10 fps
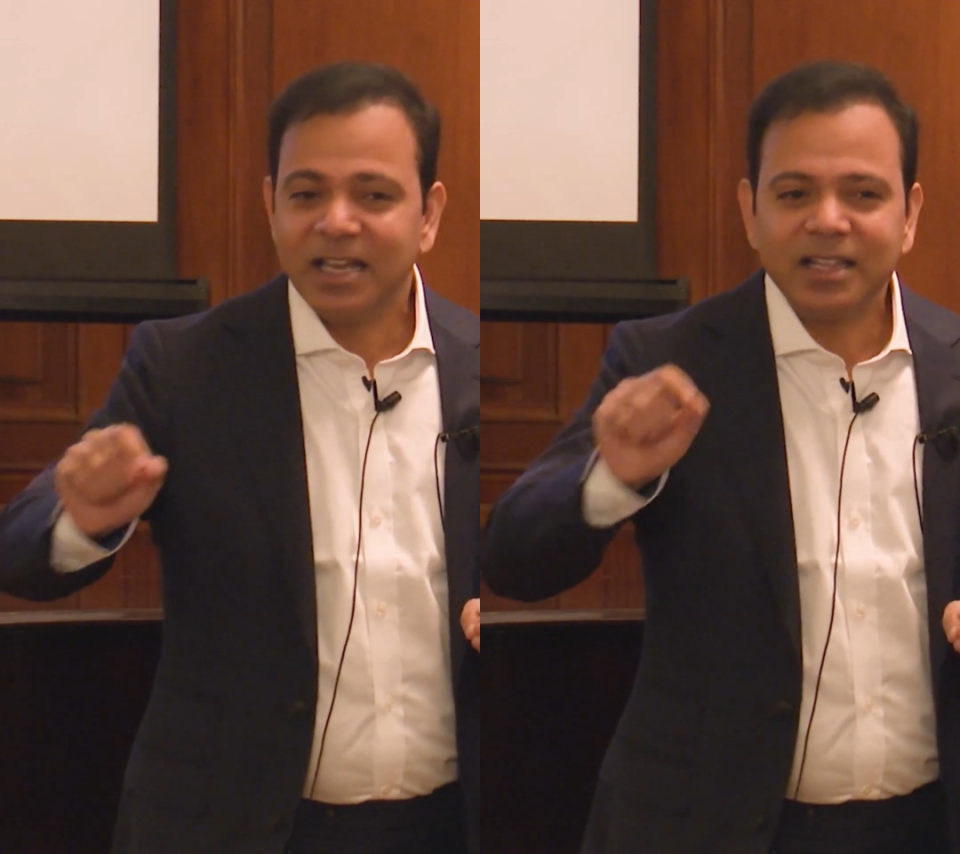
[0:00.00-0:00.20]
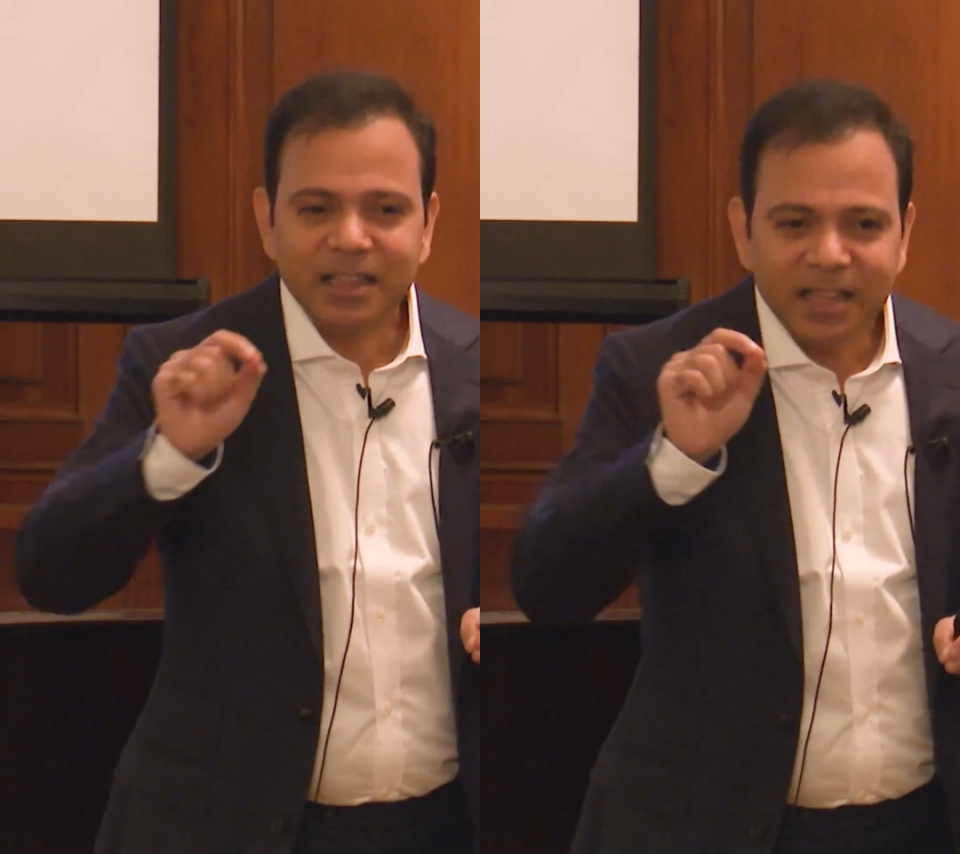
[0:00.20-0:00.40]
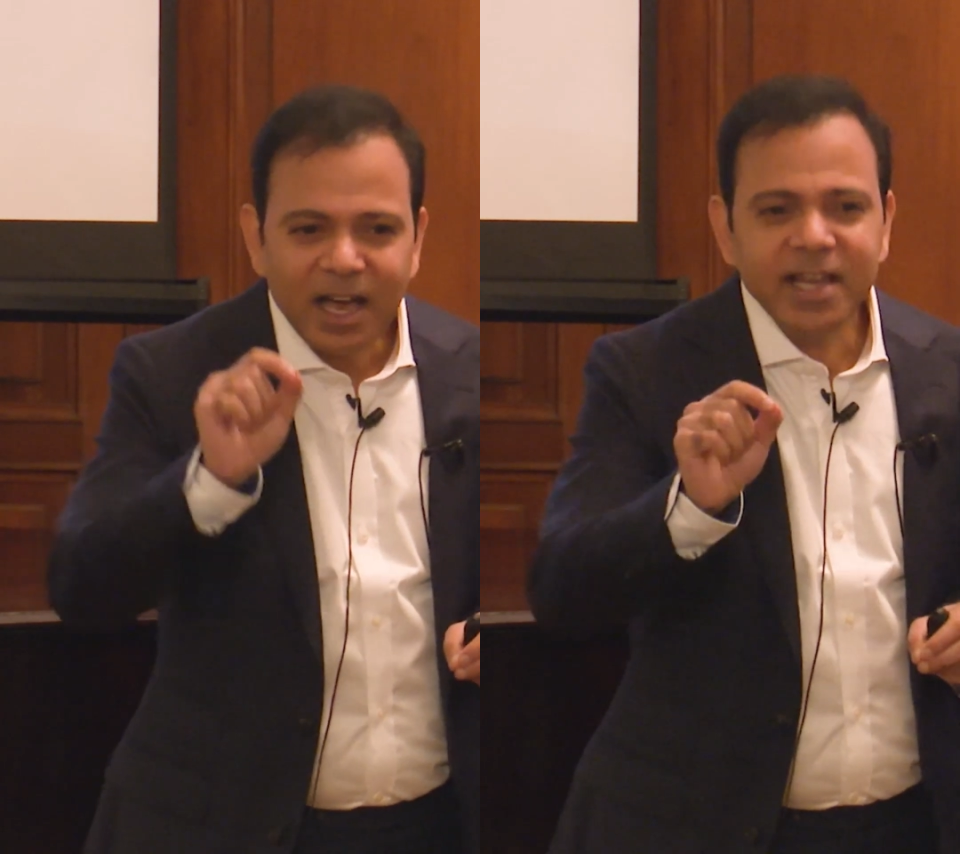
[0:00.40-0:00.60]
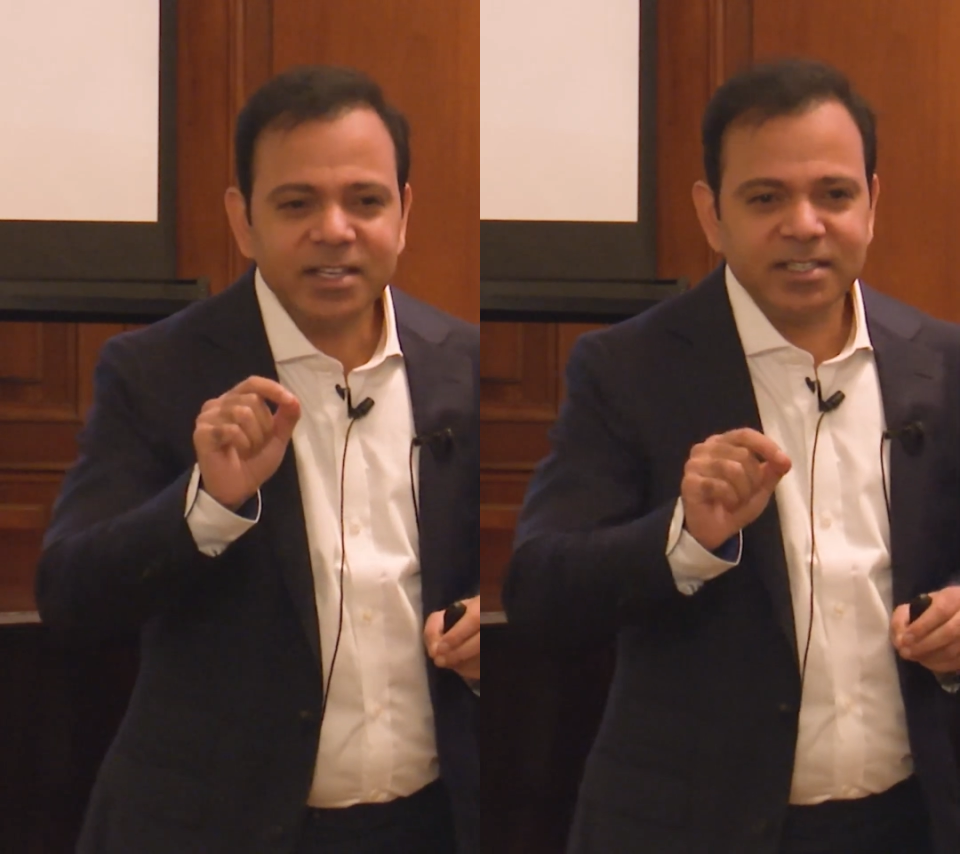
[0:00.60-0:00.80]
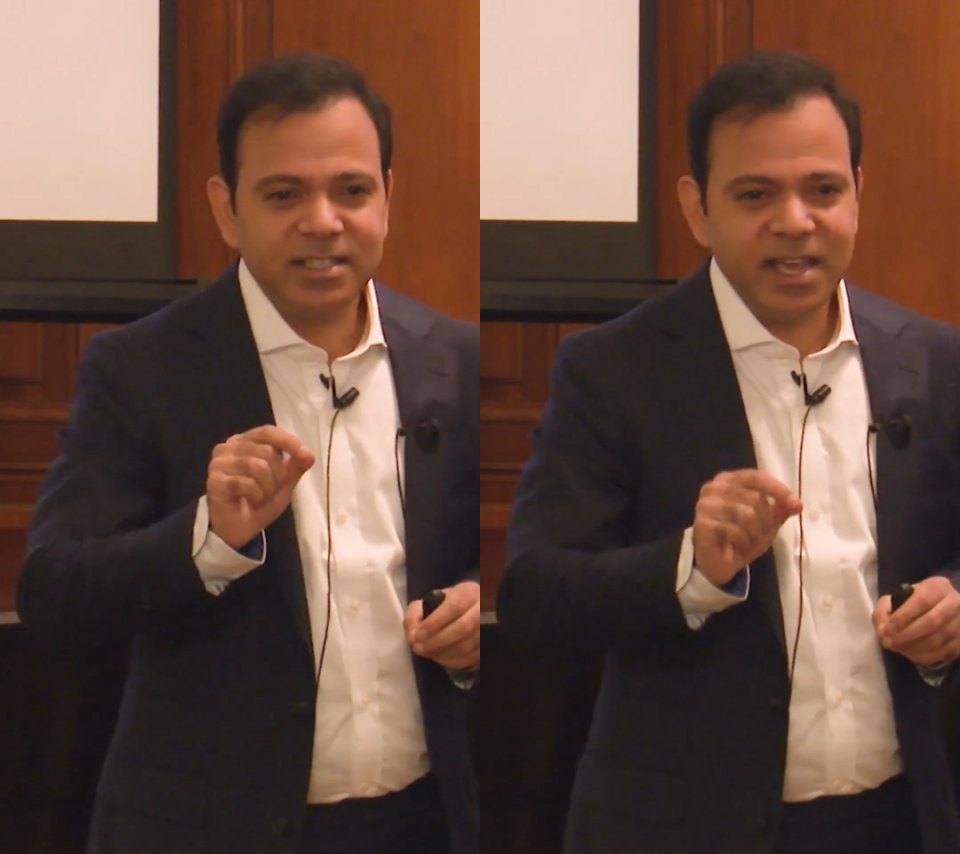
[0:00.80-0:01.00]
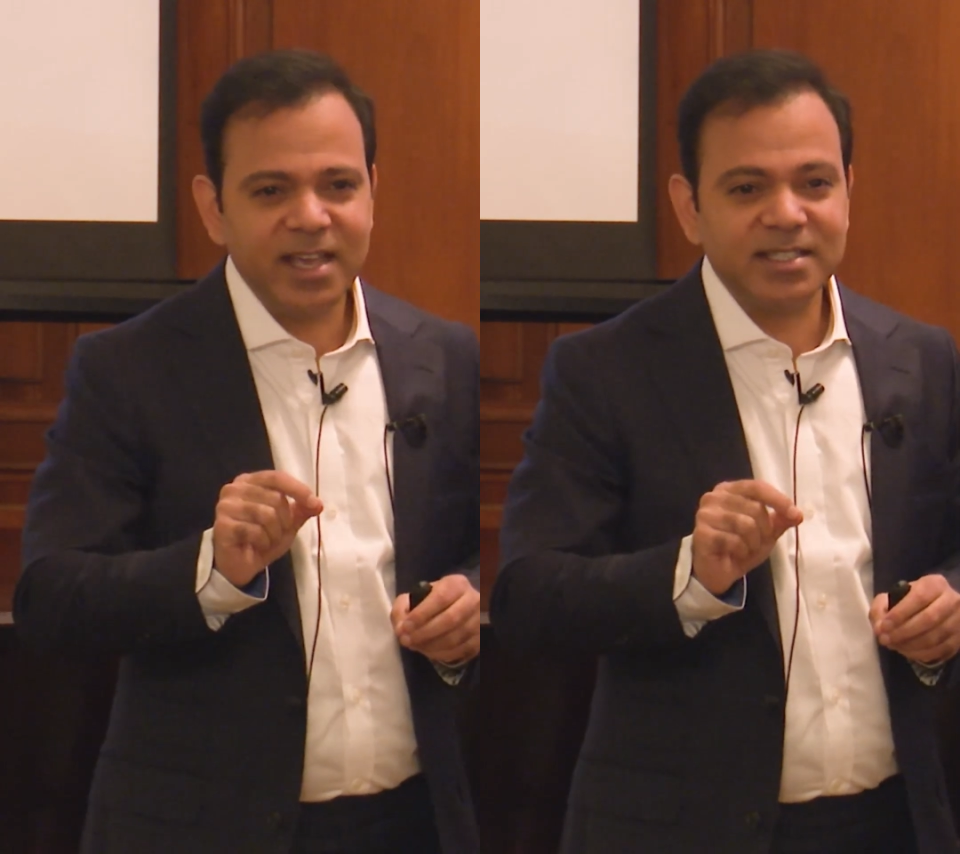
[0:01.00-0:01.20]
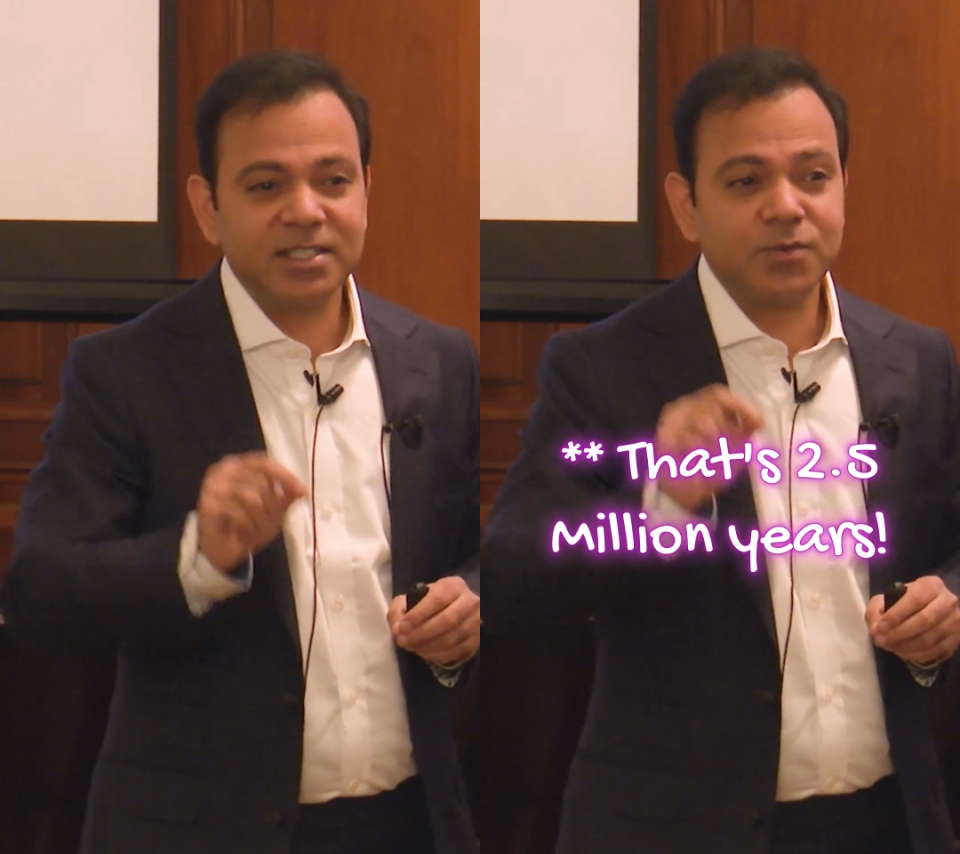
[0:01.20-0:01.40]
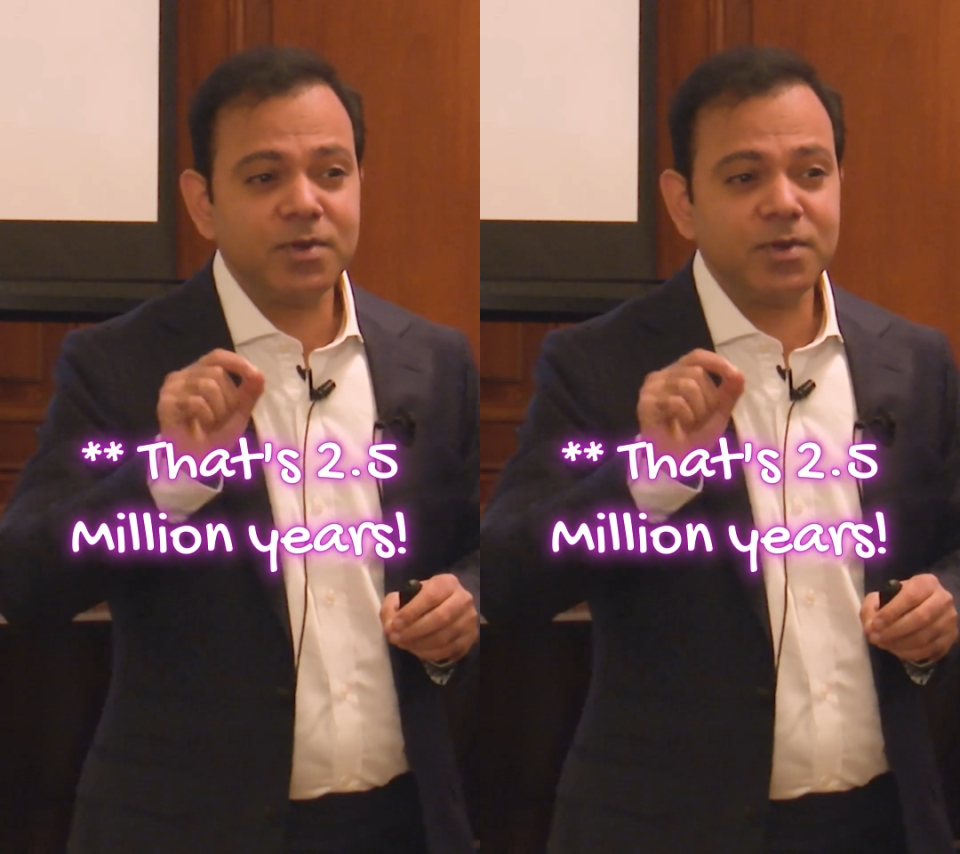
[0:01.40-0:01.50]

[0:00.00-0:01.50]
light takes